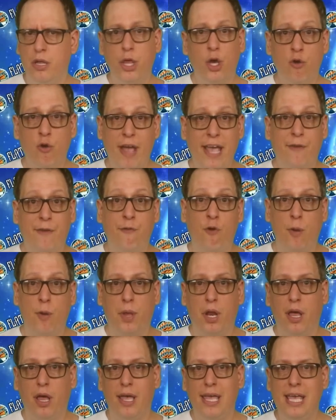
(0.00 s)
The correct
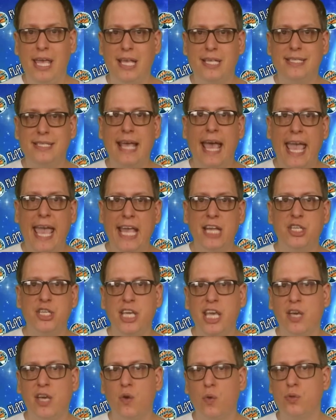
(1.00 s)
formula is
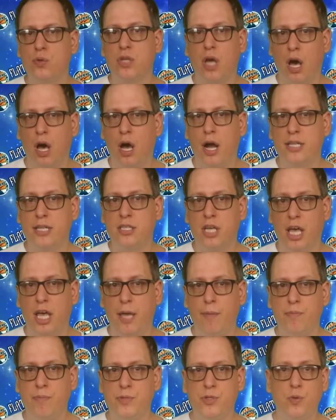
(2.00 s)
h equals r
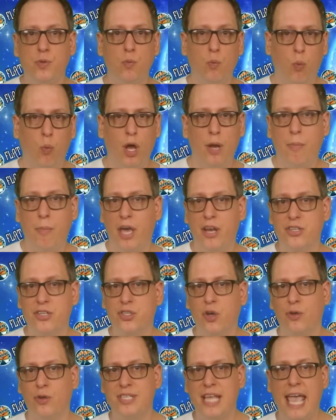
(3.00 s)
times 1
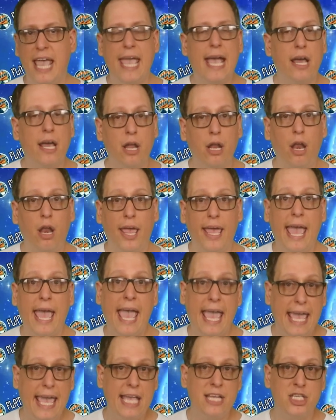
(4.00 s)
minus cos a, and unlike
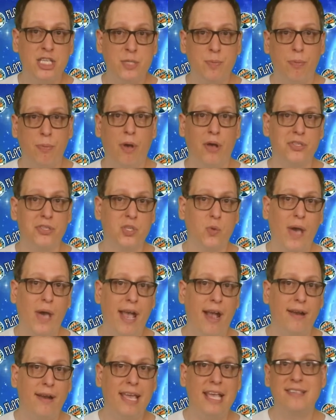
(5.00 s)
8 inches per mile
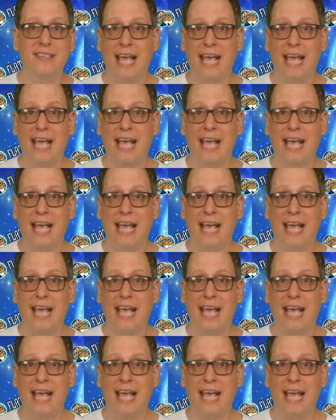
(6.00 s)
squared,